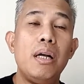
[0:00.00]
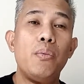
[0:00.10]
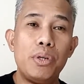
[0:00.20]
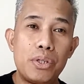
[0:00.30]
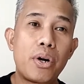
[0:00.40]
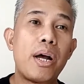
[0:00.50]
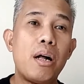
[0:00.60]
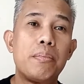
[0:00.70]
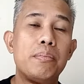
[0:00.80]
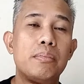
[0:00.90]
With your
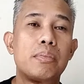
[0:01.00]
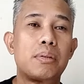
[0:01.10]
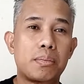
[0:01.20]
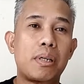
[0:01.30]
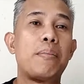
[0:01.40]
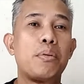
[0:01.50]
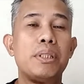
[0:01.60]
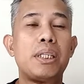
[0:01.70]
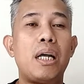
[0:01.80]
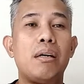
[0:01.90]
help, subscribe to
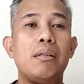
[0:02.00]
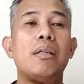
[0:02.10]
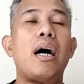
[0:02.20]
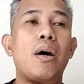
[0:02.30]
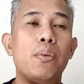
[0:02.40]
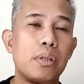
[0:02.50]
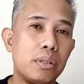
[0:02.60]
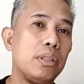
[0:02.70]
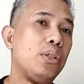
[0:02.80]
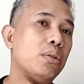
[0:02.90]
my channel. I will
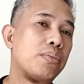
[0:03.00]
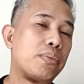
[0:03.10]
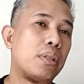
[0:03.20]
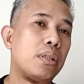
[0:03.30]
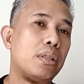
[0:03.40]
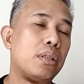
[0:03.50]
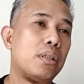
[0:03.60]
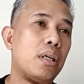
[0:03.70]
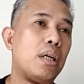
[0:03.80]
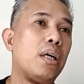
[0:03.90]
continue
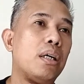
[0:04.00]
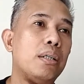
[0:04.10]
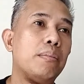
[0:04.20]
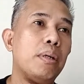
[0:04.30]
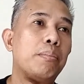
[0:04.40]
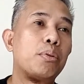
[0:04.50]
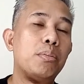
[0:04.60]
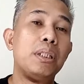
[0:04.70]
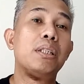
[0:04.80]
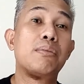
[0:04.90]
further
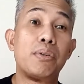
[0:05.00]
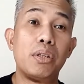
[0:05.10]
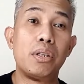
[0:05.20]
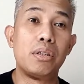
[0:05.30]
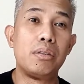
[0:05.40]
improving this further.